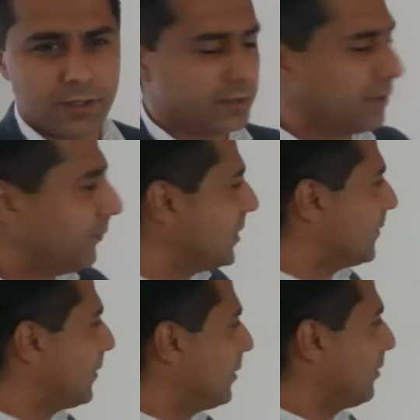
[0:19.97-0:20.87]
The first
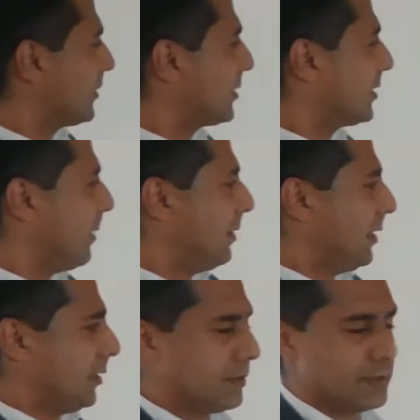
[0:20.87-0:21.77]
step
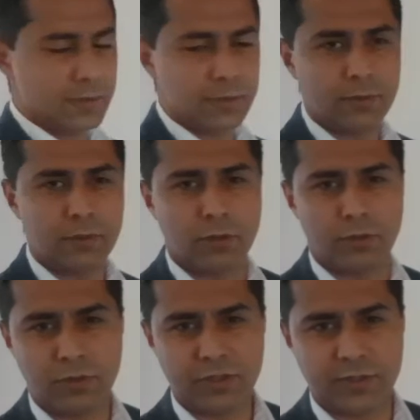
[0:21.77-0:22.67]
is to
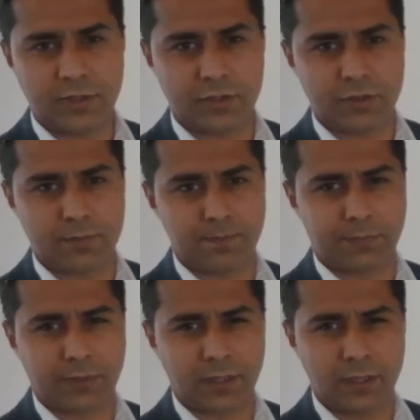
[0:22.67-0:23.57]
research.
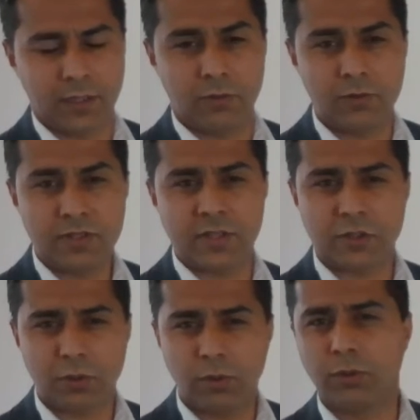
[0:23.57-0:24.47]

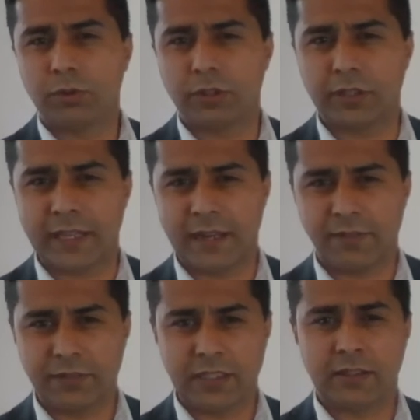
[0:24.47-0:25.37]
Research all and
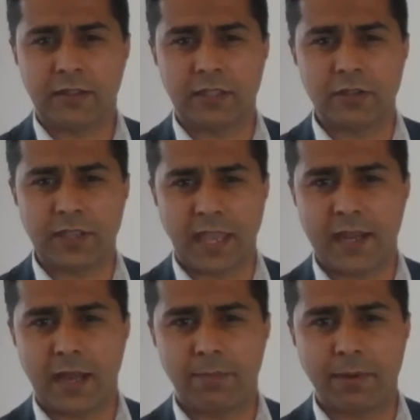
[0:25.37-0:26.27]
everything that you
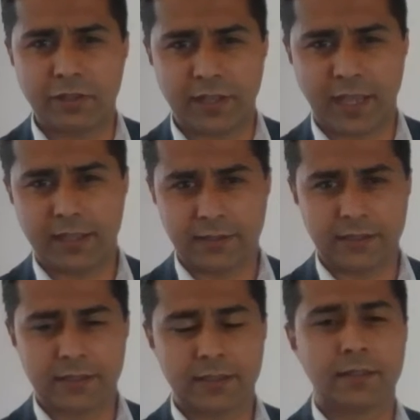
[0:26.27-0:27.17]
can about your
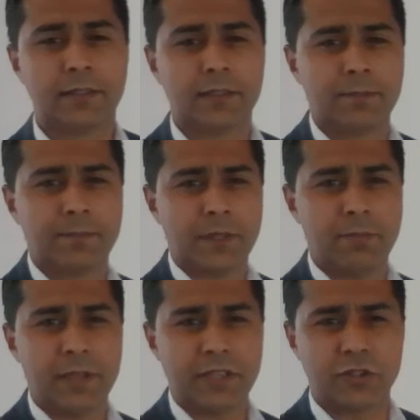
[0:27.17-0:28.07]
candidate.
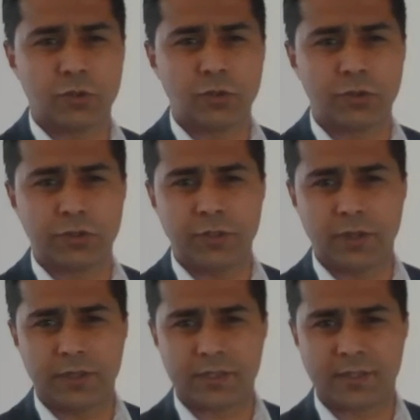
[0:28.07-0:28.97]
Make sure you
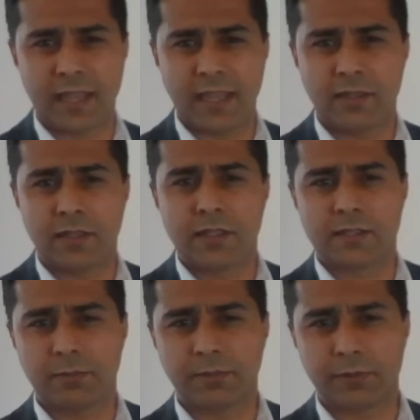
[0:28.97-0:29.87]
understand
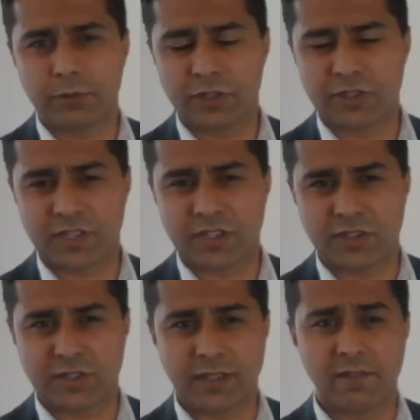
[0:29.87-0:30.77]
some of the
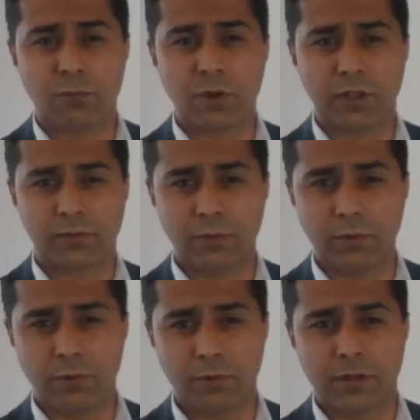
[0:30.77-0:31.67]
organizations they have worked
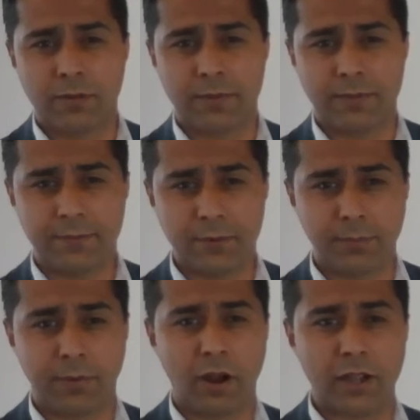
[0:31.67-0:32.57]
for before
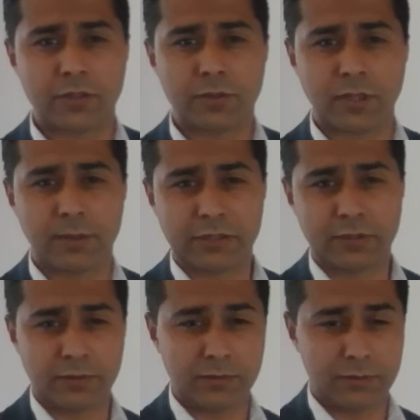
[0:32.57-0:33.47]
prior to coming
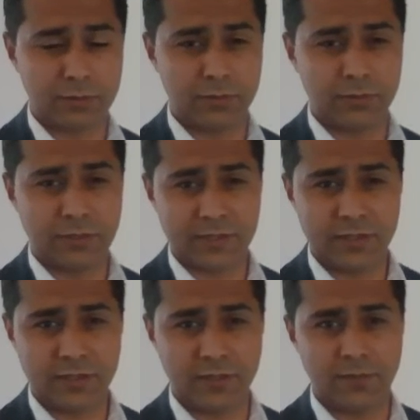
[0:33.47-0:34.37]
to this
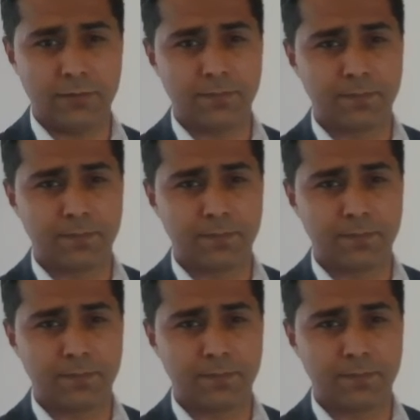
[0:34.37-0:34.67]
interview.